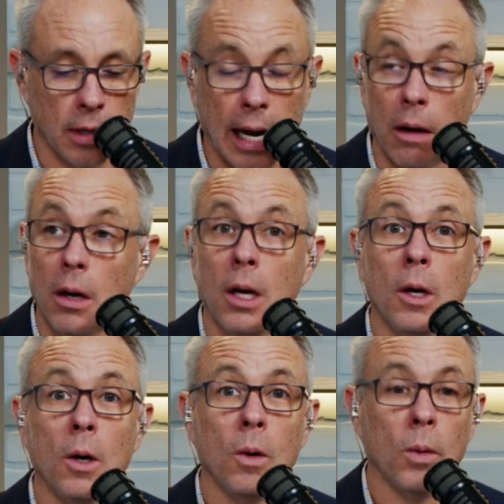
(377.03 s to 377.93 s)
Now,
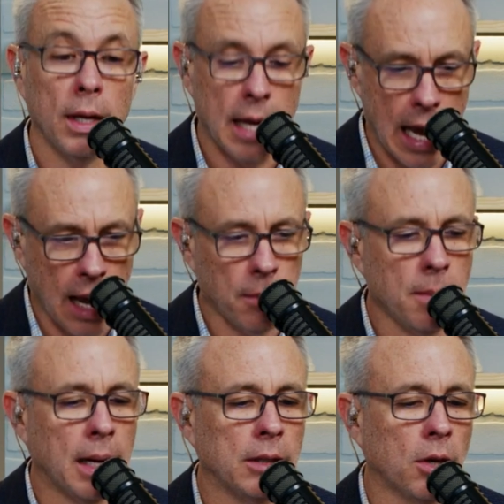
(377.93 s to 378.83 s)
when
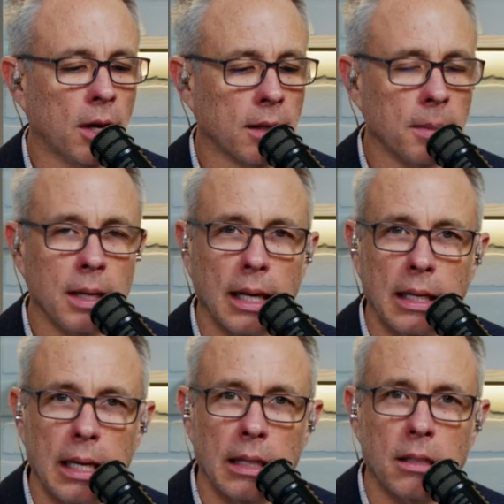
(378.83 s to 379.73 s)
Abby, my daughter, began
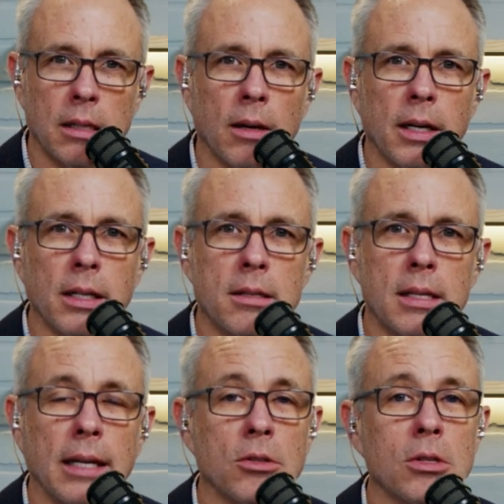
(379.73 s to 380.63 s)
to get
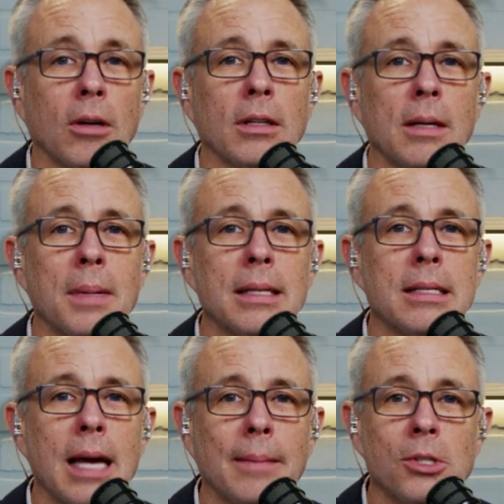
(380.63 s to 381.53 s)
serious, and certainly by the
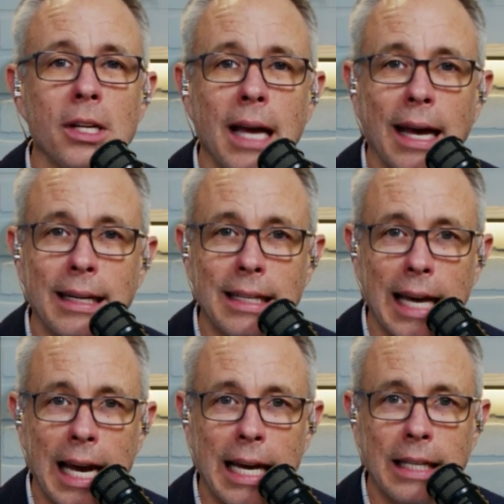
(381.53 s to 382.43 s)
time she got
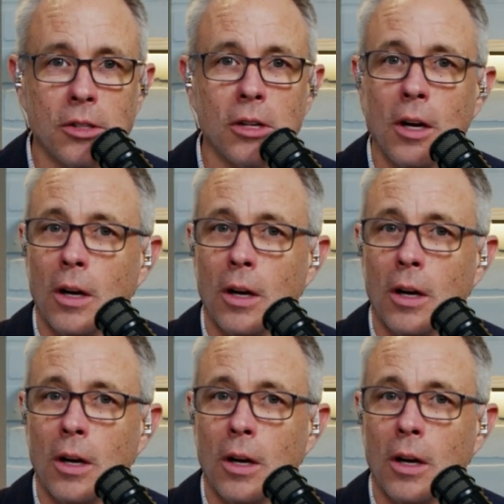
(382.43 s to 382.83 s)
engaged,